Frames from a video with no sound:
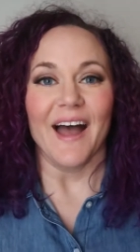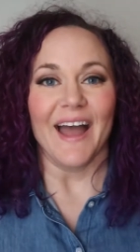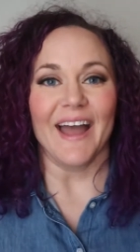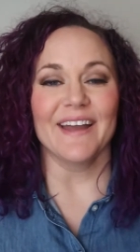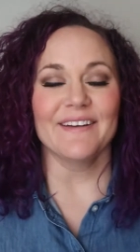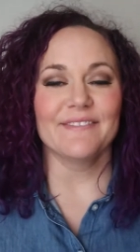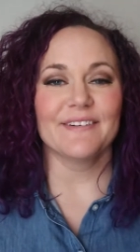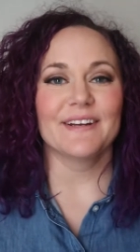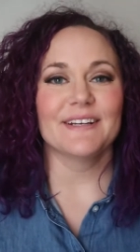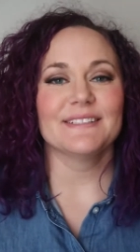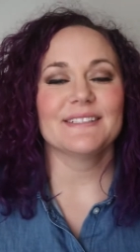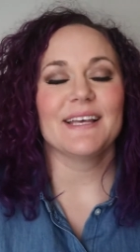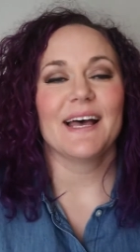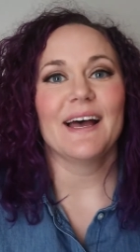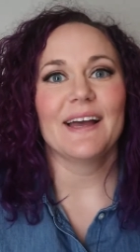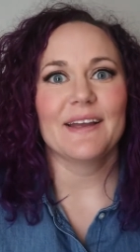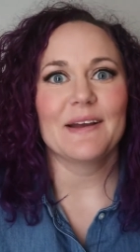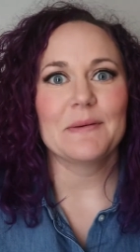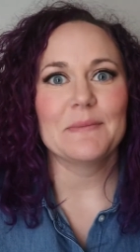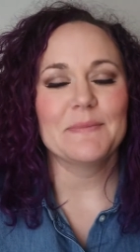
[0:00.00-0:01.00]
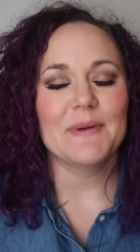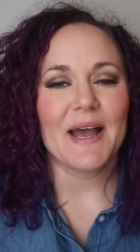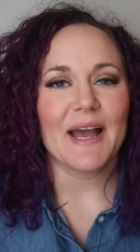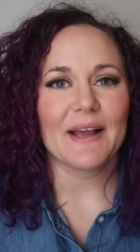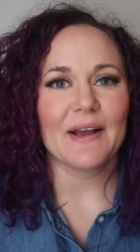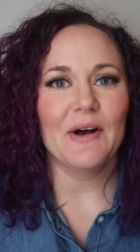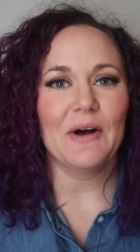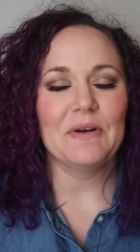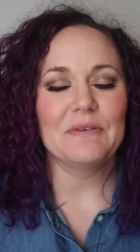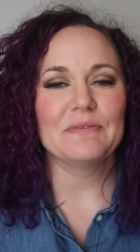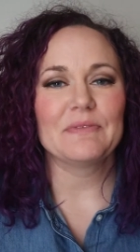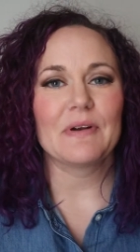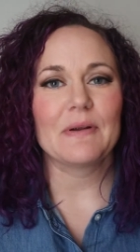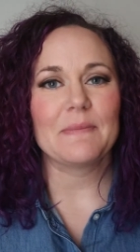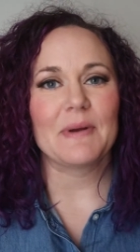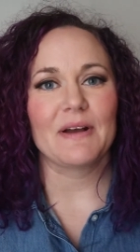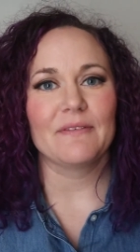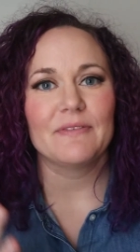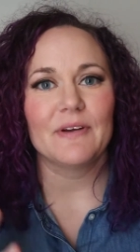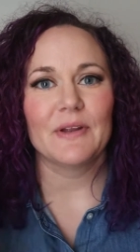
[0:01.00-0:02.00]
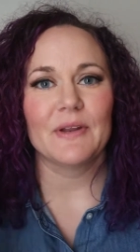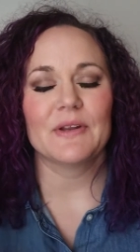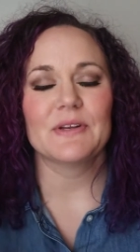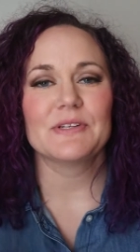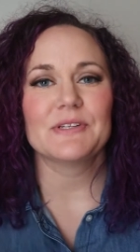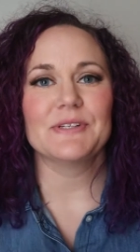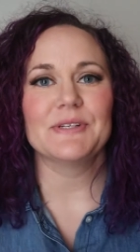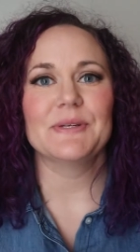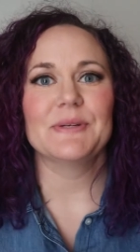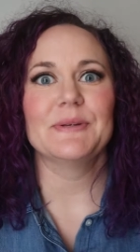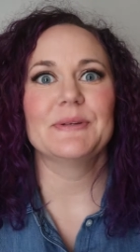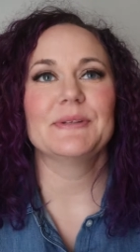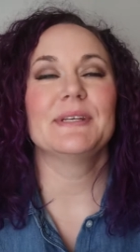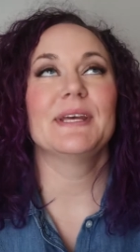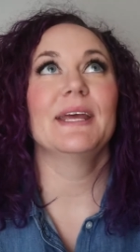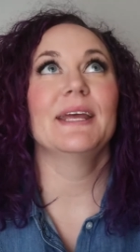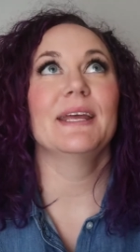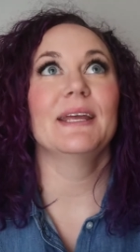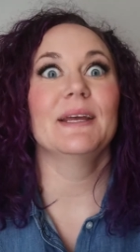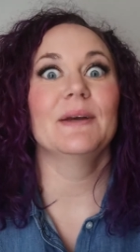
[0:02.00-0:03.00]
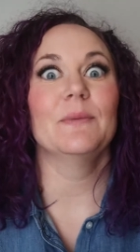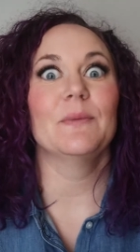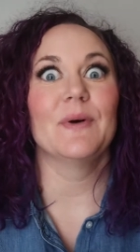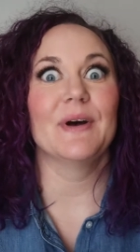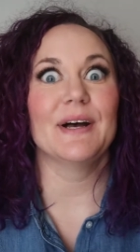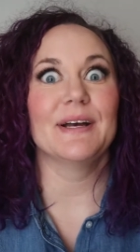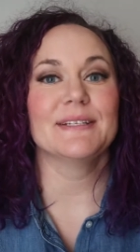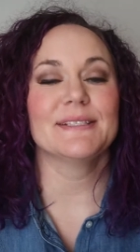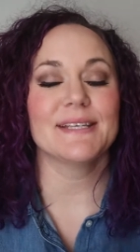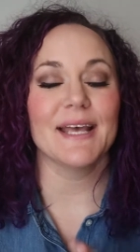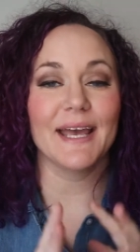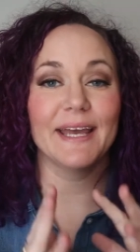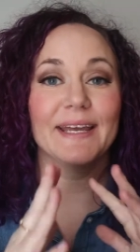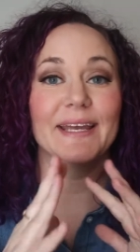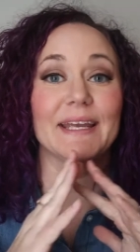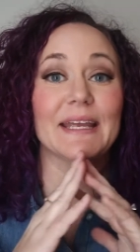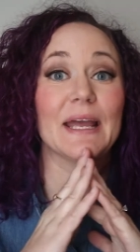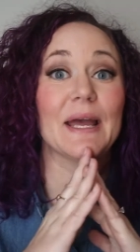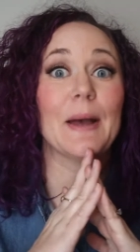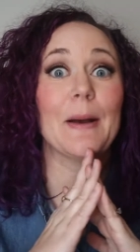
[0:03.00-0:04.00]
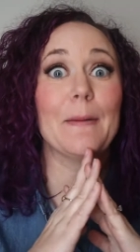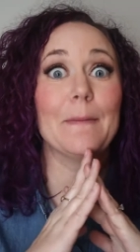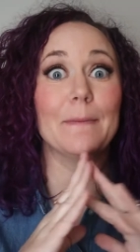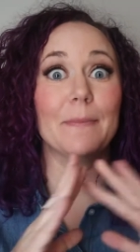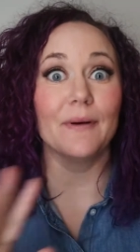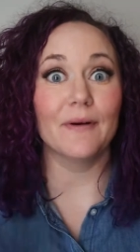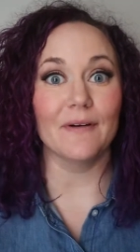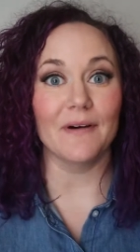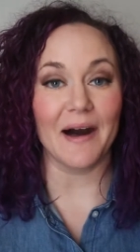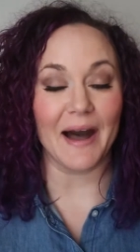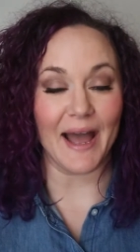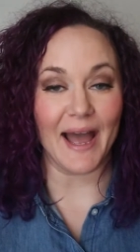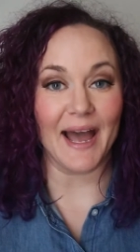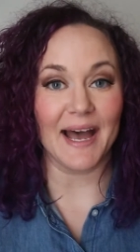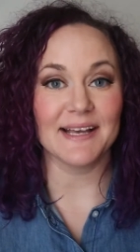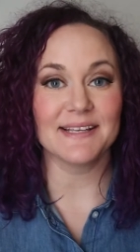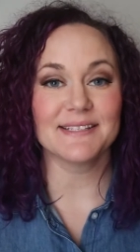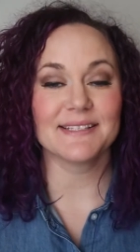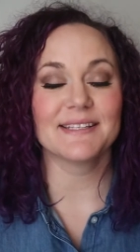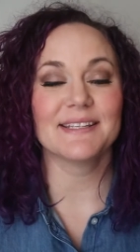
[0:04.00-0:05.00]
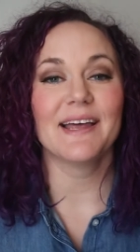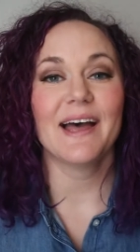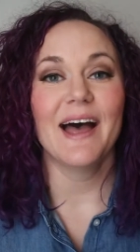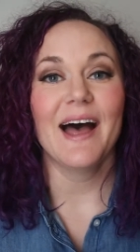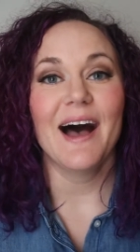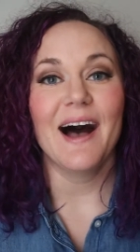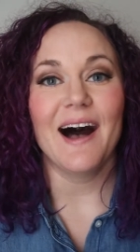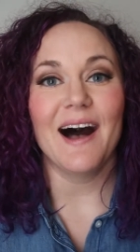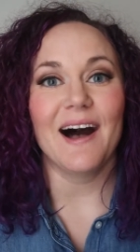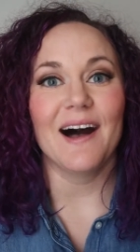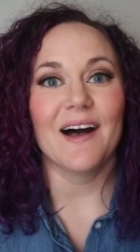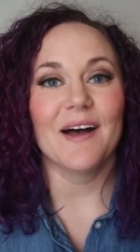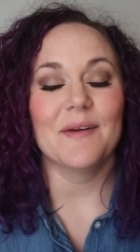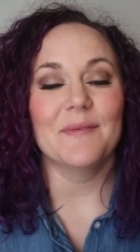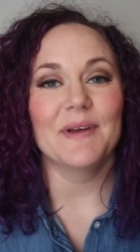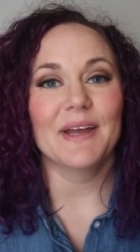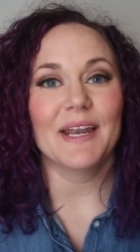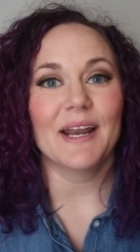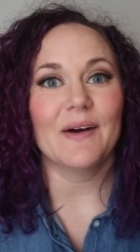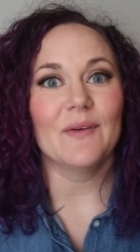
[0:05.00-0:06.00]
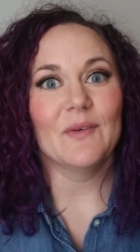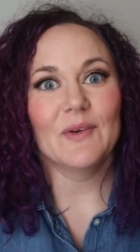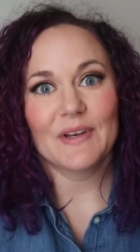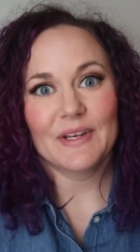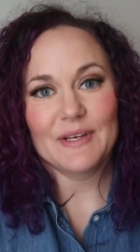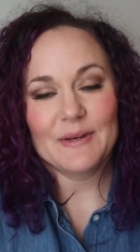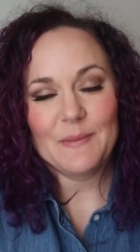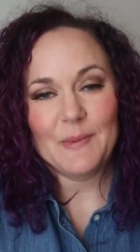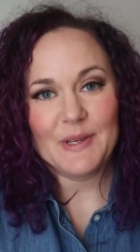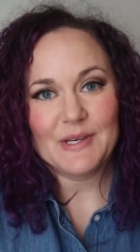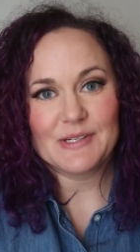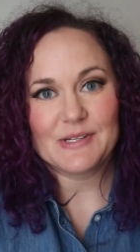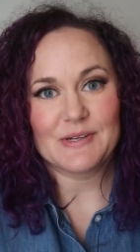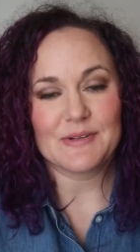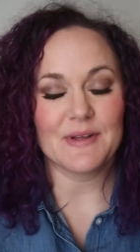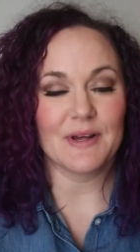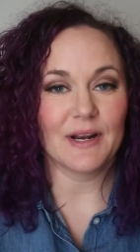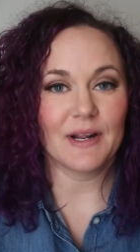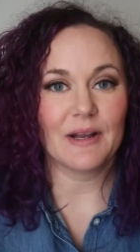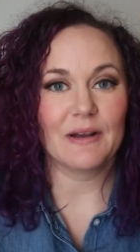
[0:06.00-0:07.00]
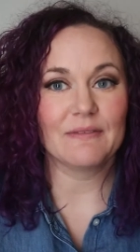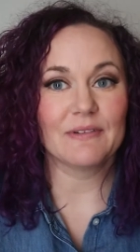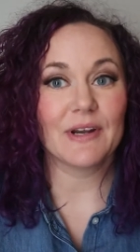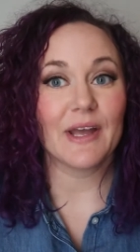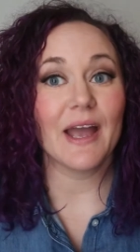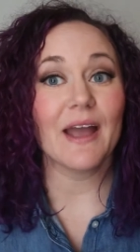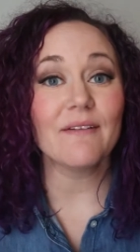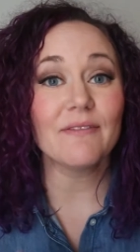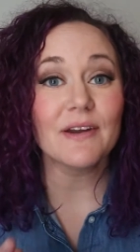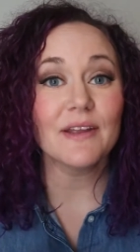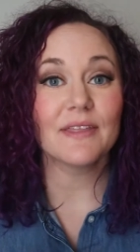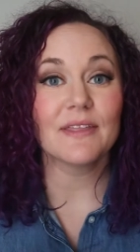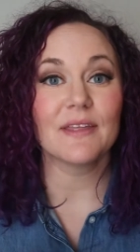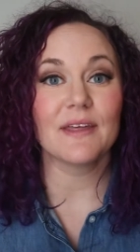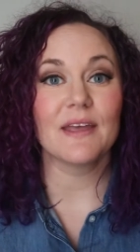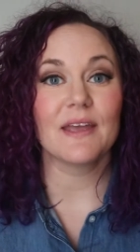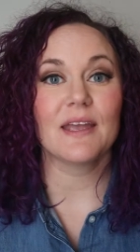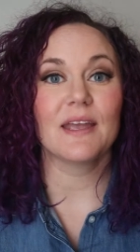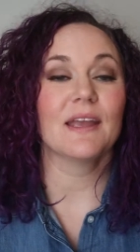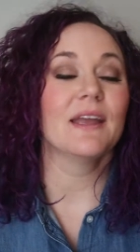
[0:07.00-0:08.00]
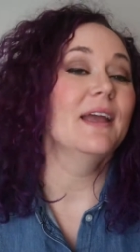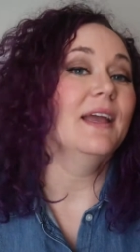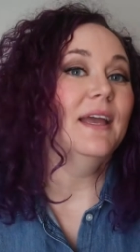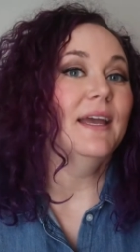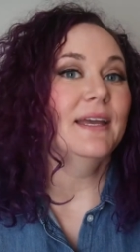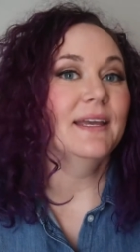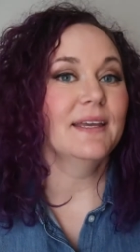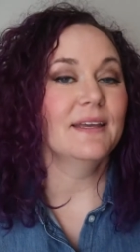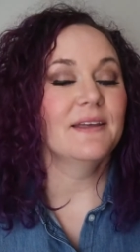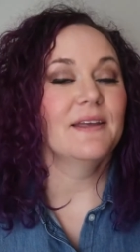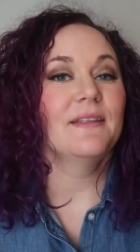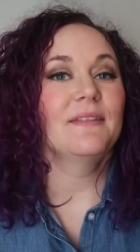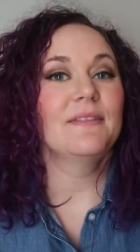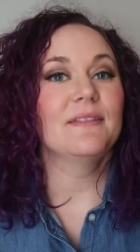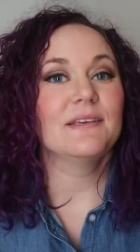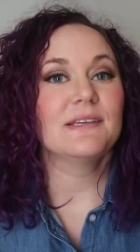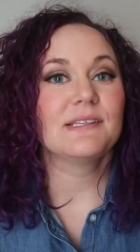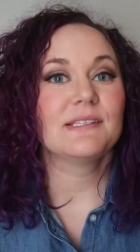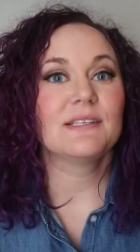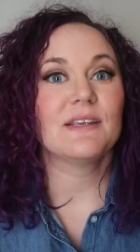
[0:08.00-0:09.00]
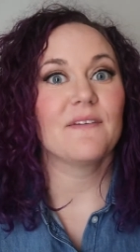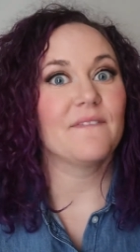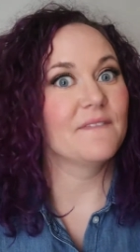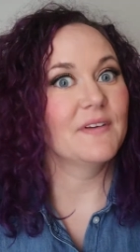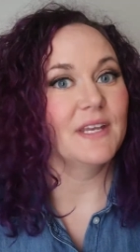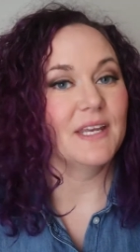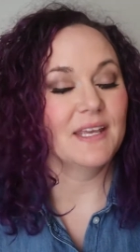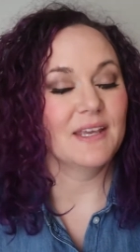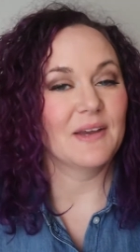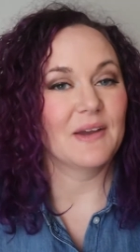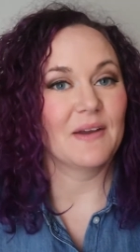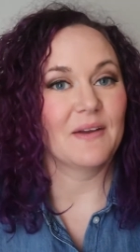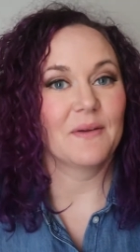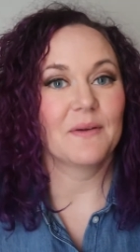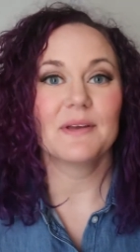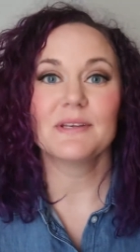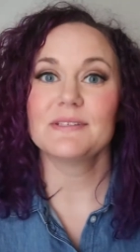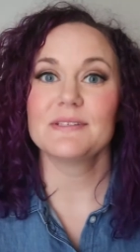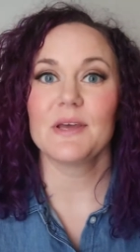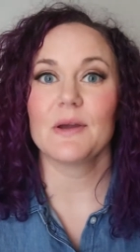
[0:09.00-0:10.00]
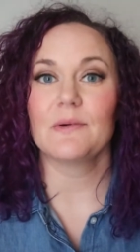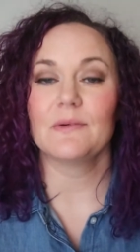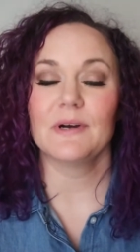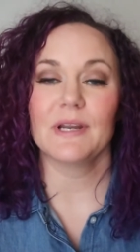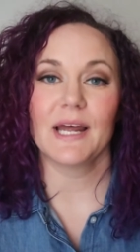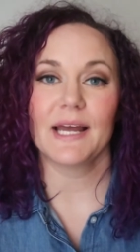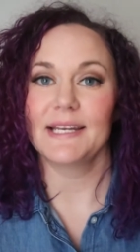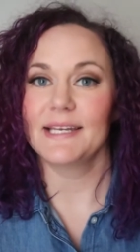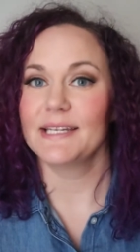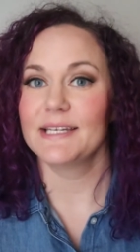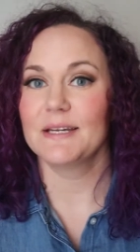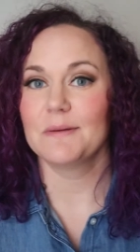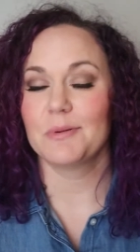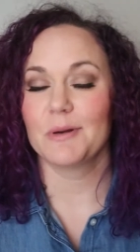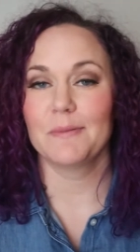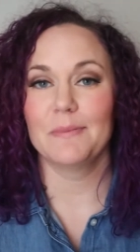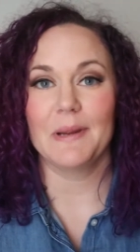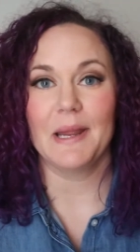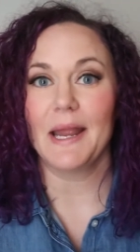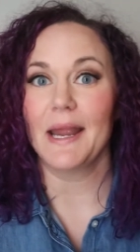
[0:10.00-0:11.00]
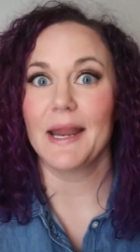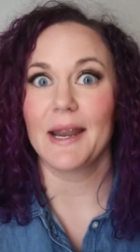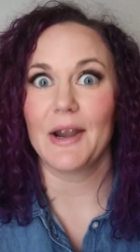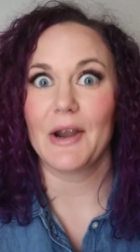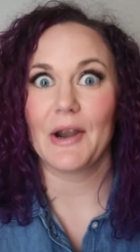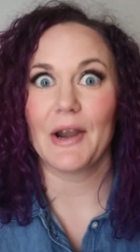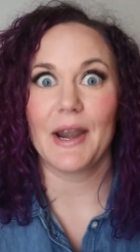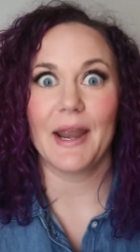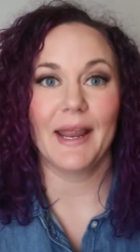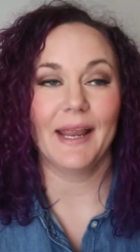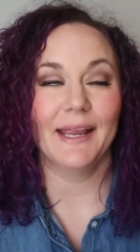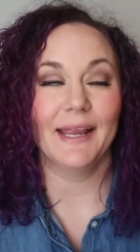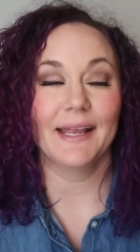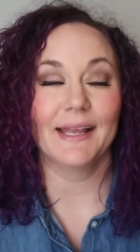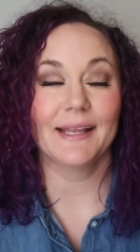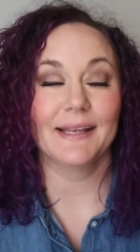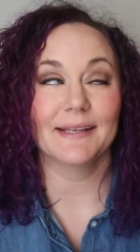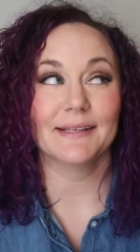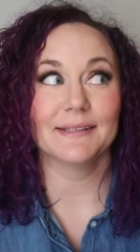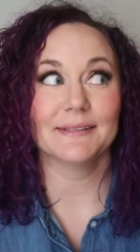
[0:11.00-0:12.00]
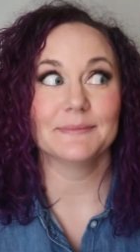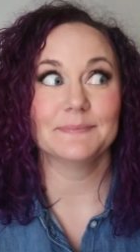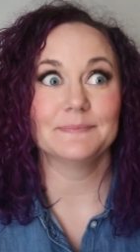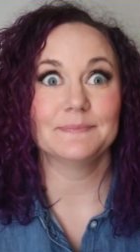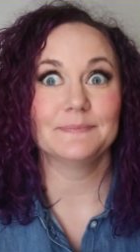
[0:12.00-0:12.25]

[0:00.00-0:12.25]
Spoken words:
Hey friends, I am back home from my photo shoot. It was a blast, and I wanted to make sure that I covered everything in this video. So what I did to prepare and